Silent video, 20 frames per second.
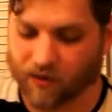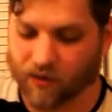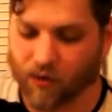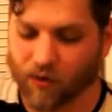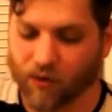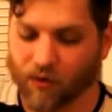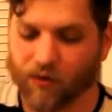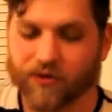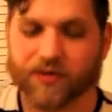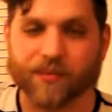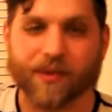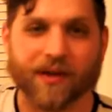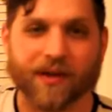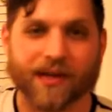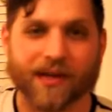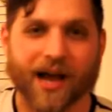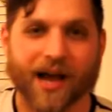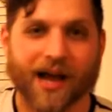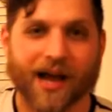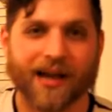
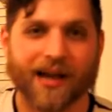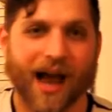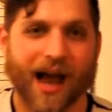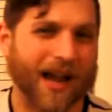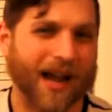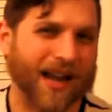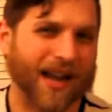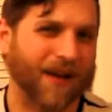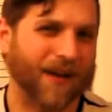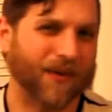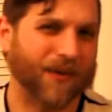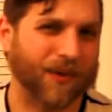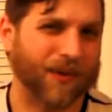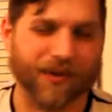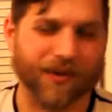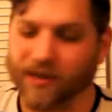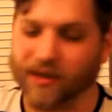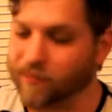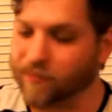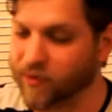ultimately I never
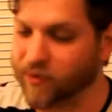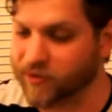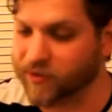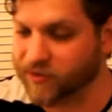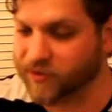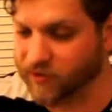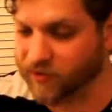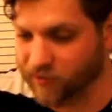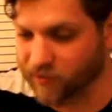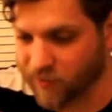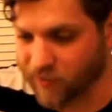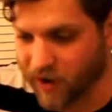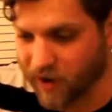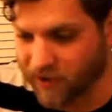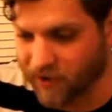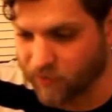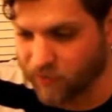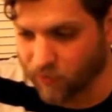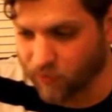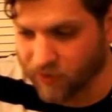really personally
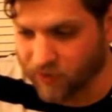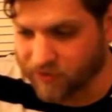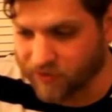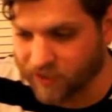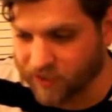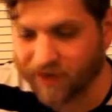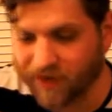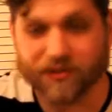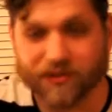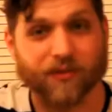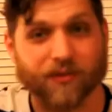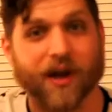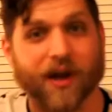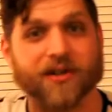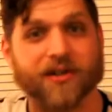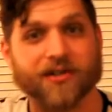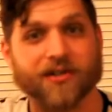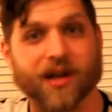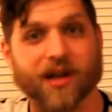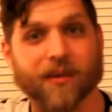buy the ones that have
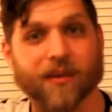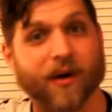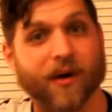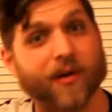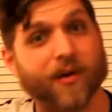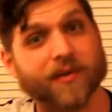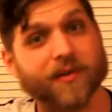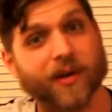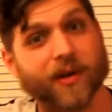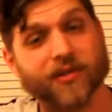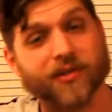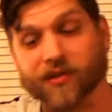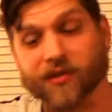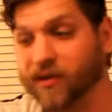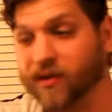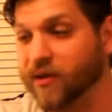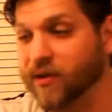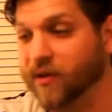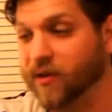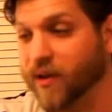scratches on them. I always make sure
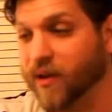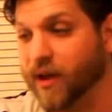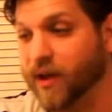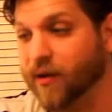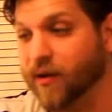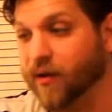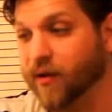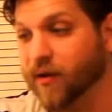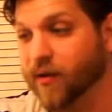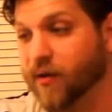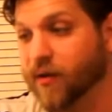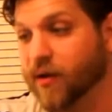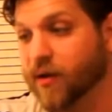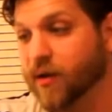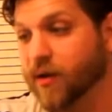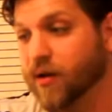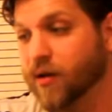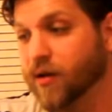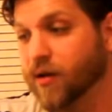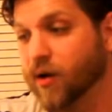that they're like
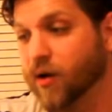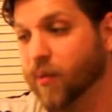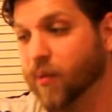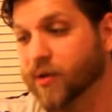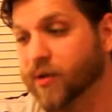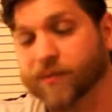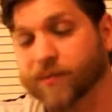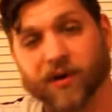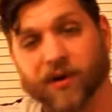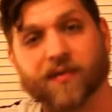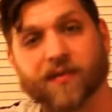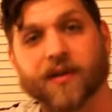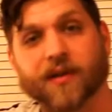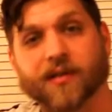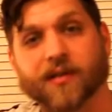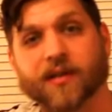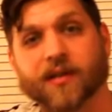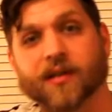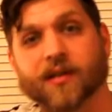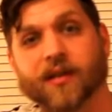almost
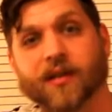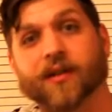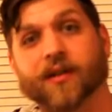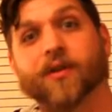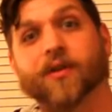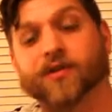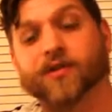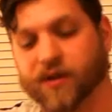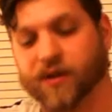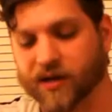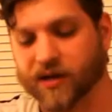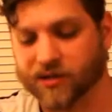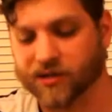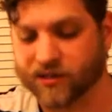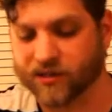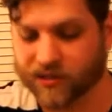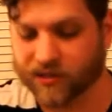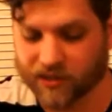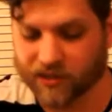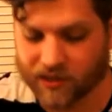perfect, no
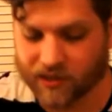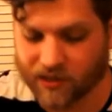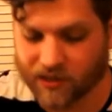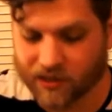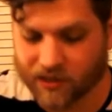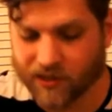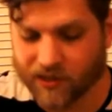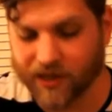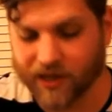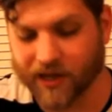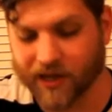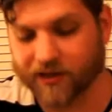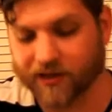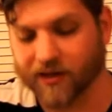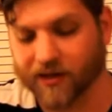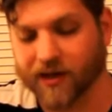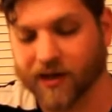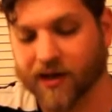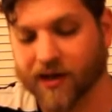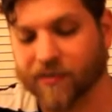scratches, and
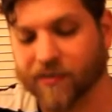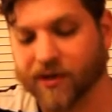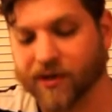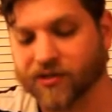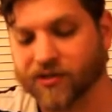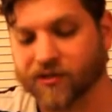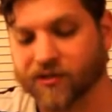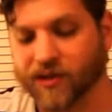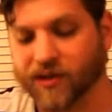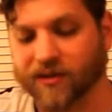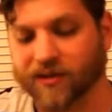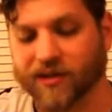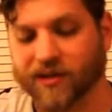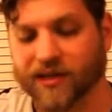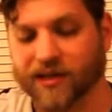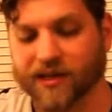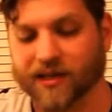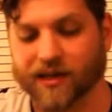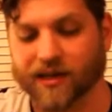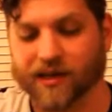I make sure that
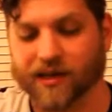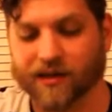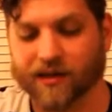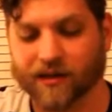the